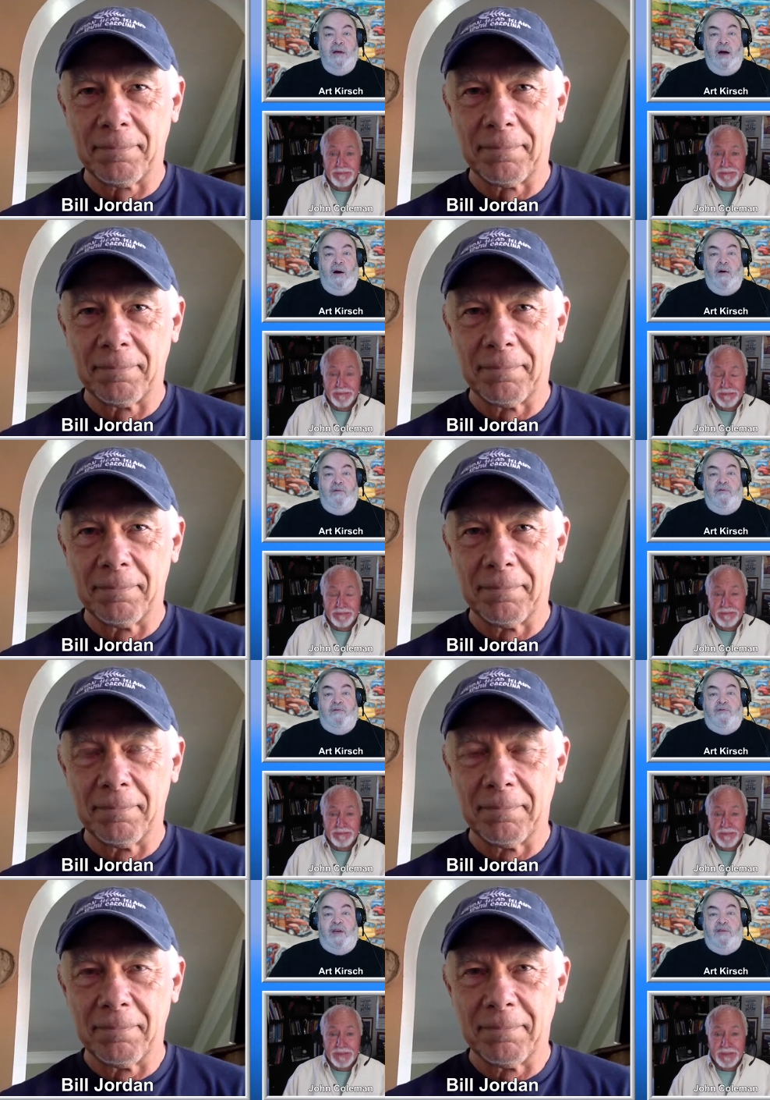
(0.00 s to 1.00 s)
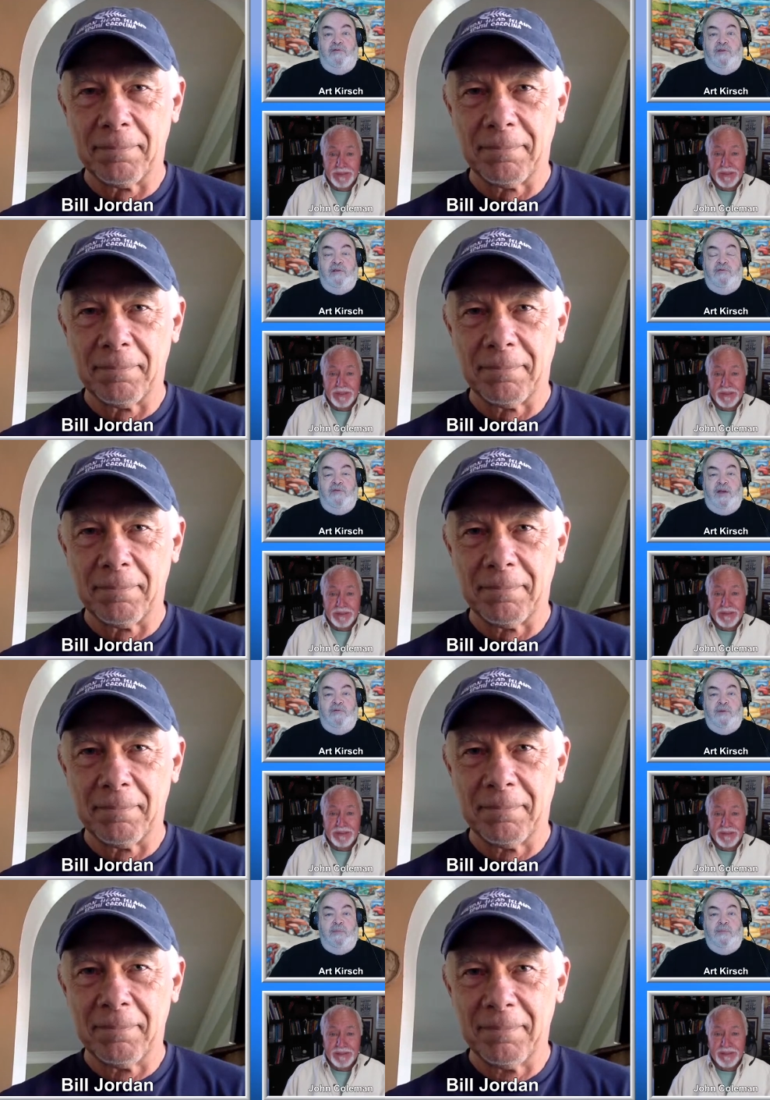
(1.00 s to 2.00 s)
Speaker 1: our favorite,
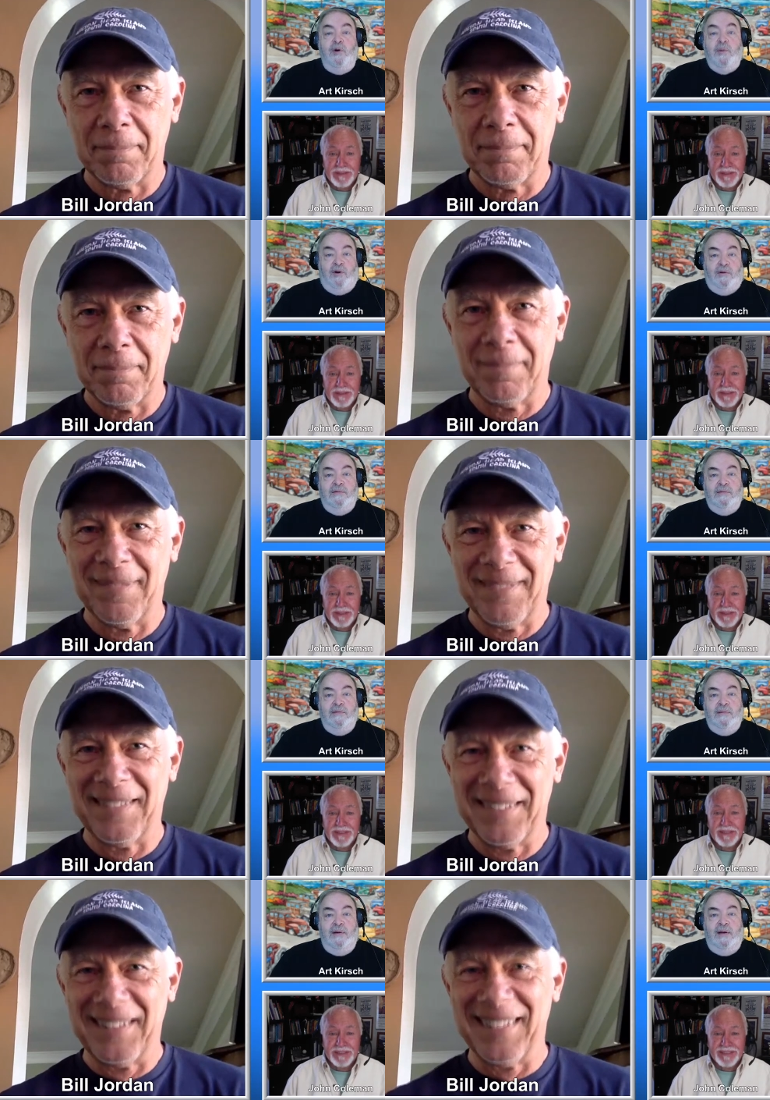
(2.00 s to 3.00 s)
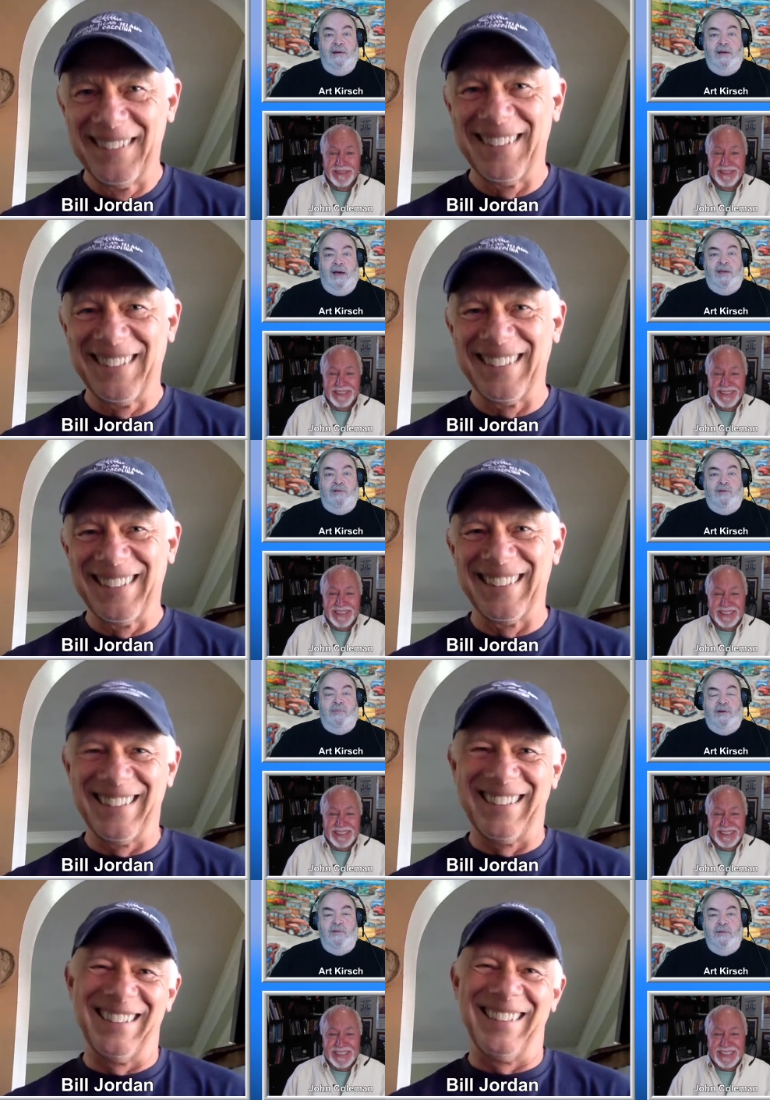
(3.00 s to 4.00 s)
favorite boomer. How you doing,
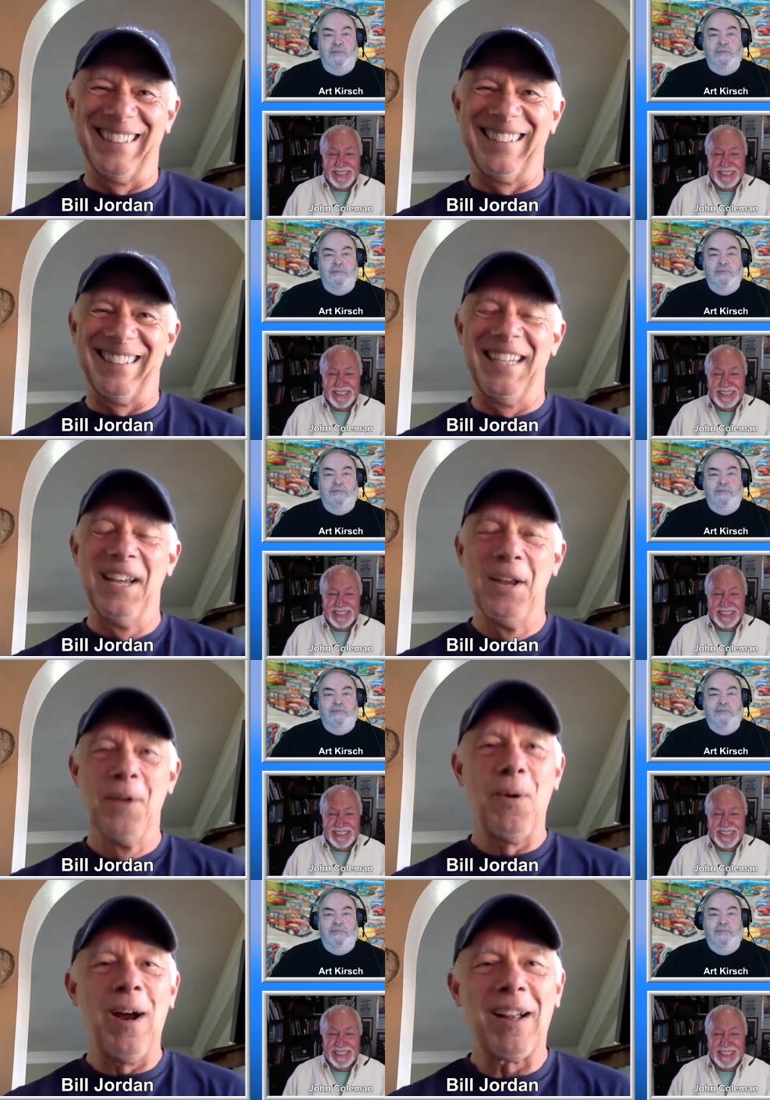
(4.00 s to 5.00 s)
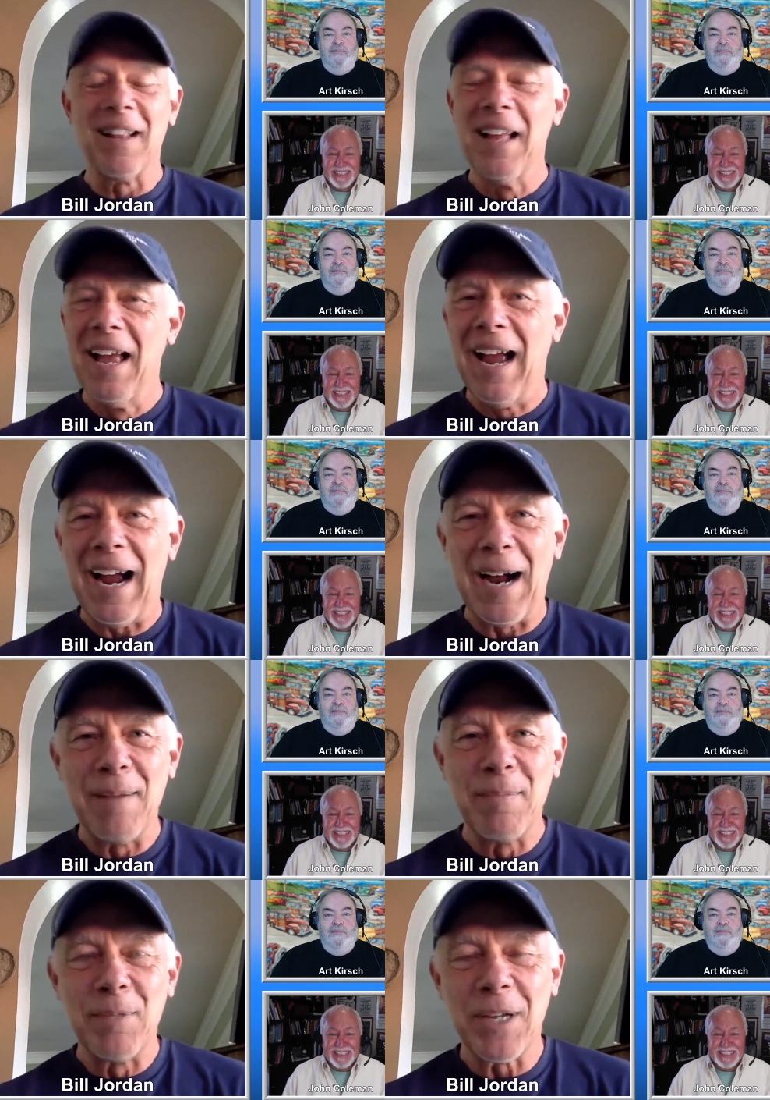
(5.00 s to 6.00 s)
Bill?
Speaker 2: Well,
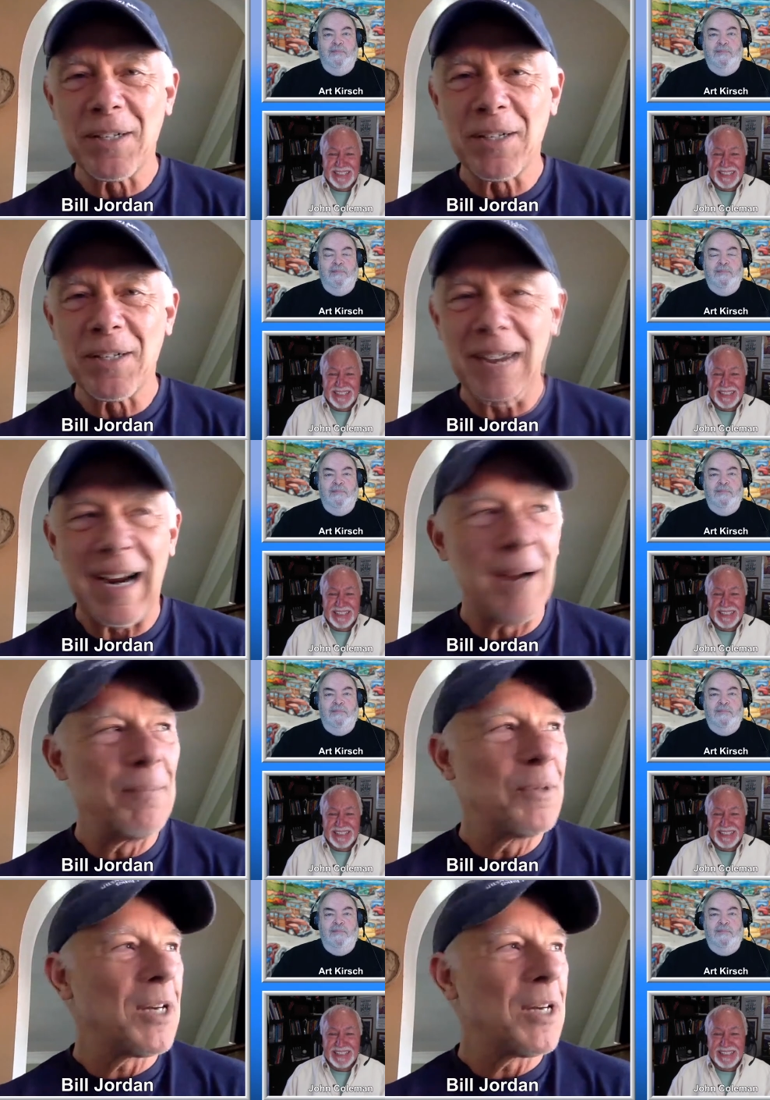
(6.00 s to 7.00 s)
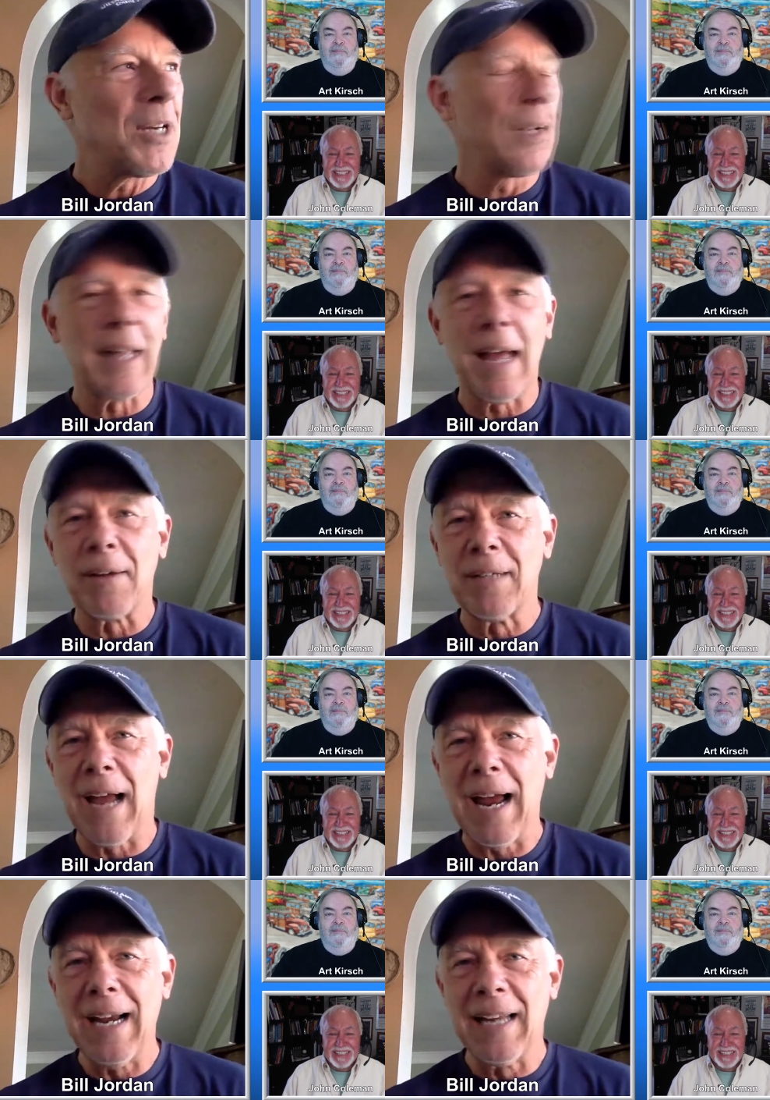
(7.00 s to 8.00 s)
I'm just I'm just on cloud
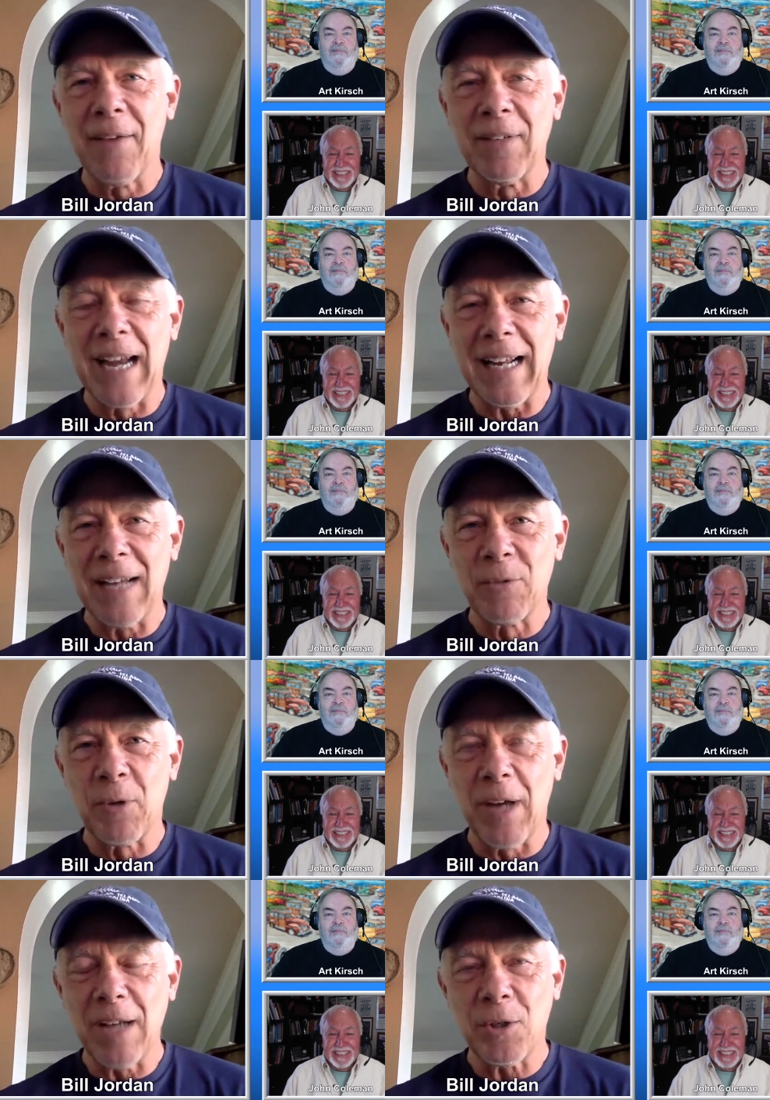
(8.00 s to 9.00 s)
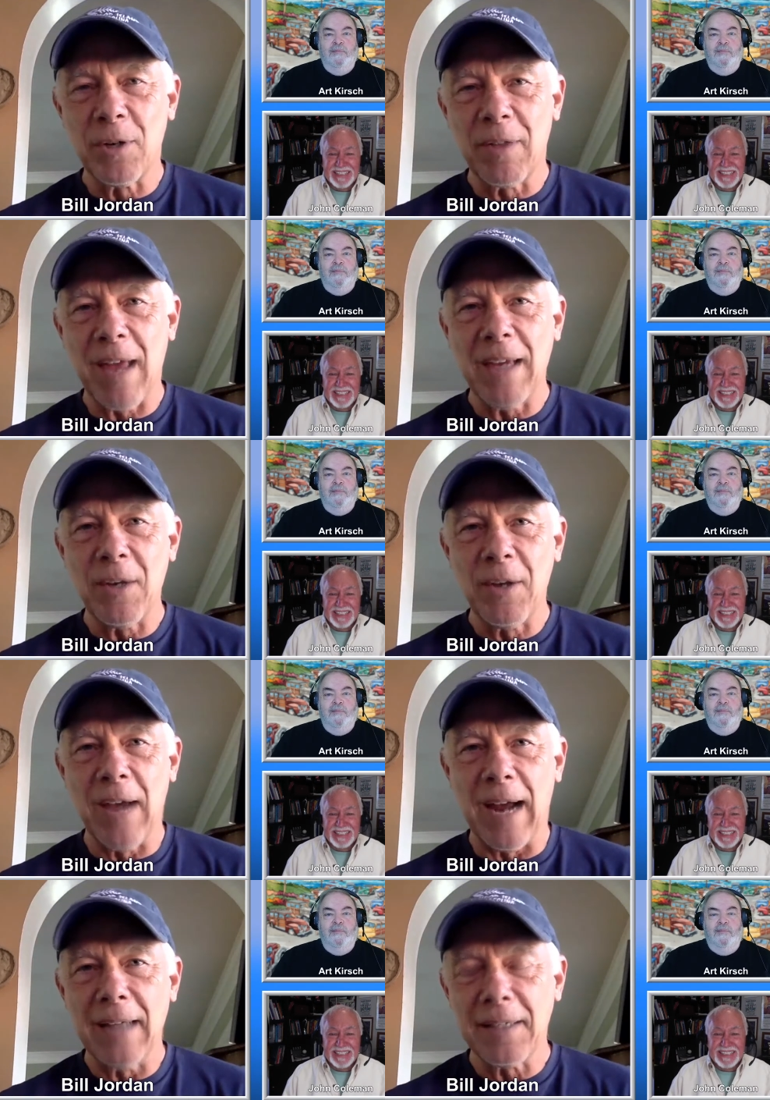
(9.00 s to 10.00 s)
nine given that introduction. Thank you
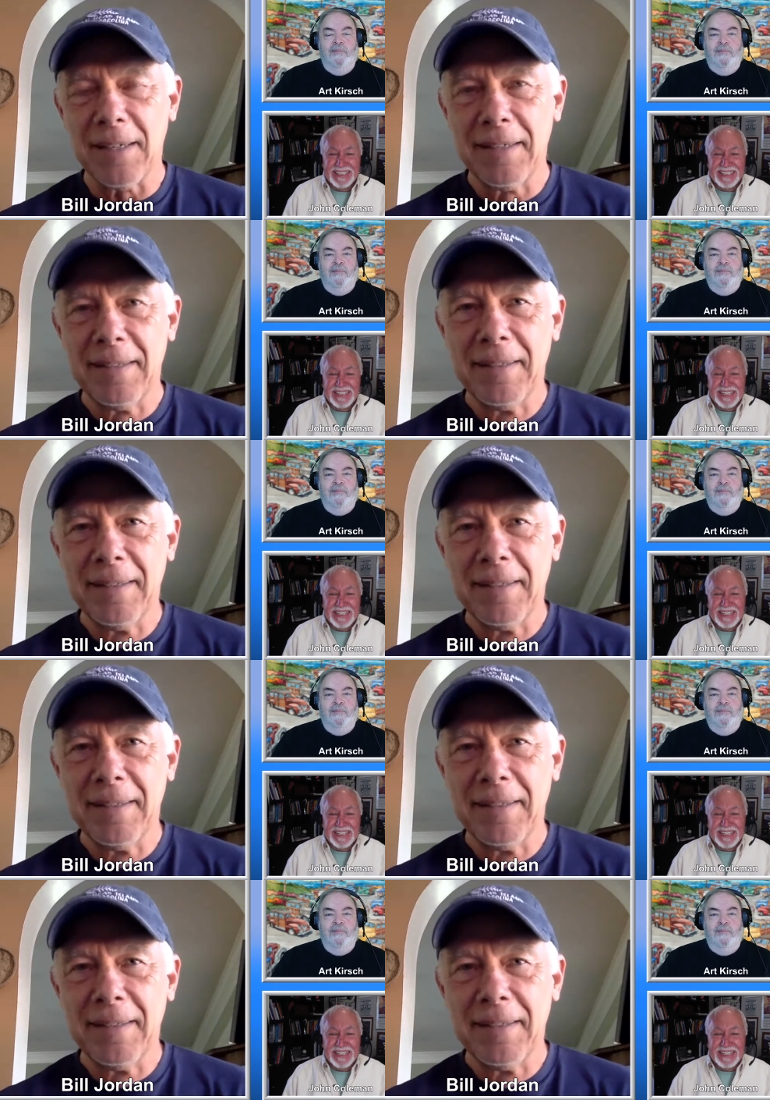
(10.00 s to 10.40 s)
guys.